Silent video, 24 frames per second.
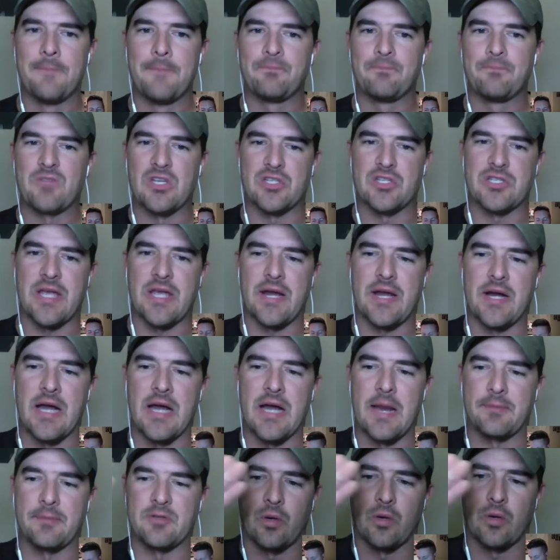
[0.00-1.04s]
to set it
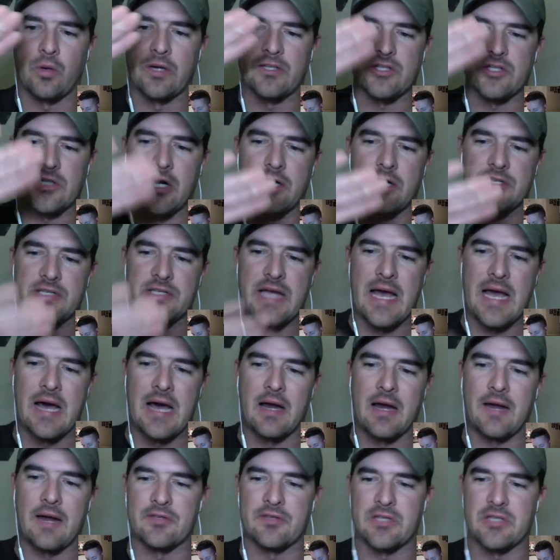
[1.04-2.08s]
up to where it starts
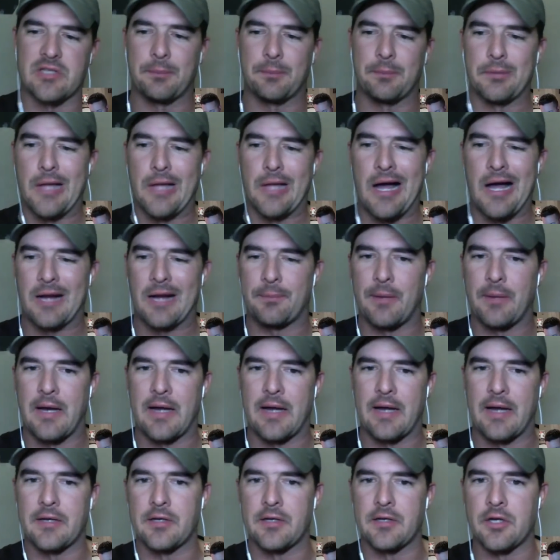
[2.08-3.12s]
out, obviously blocked behind
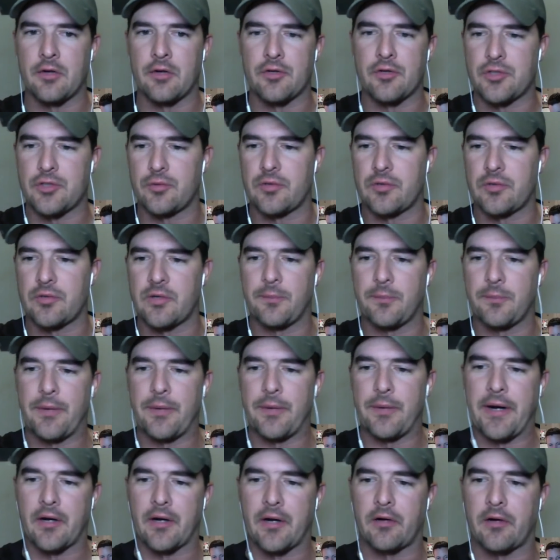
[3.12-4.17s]
a no shooter, a
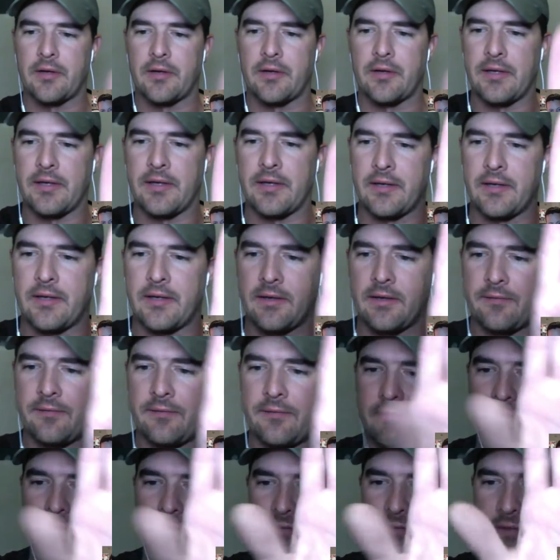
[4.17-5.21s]
barrel, and and if,
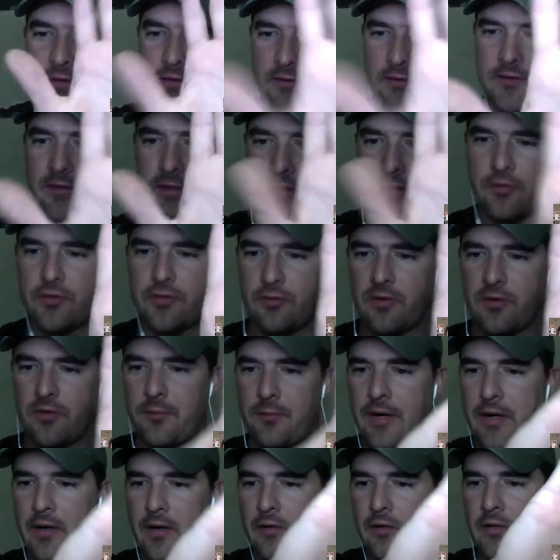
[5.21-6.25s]
if this is the no shooter, the
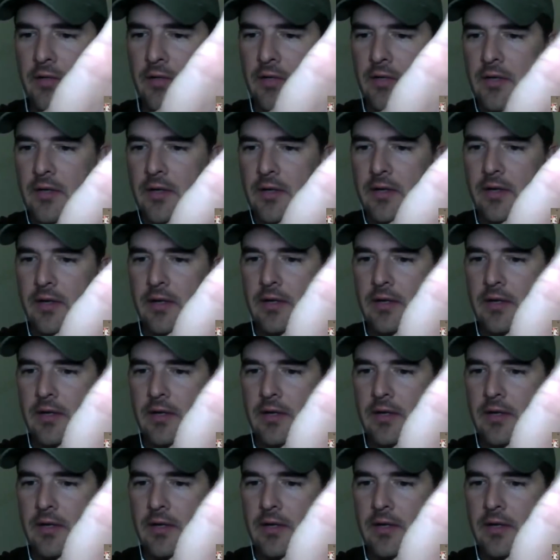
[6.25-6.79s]
barrel, and it